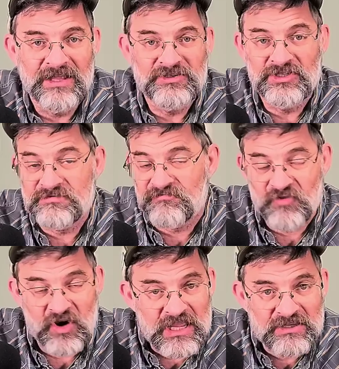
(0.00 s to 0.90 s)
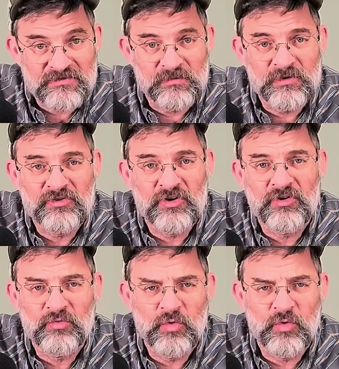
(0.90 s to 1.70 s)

just friends from the church.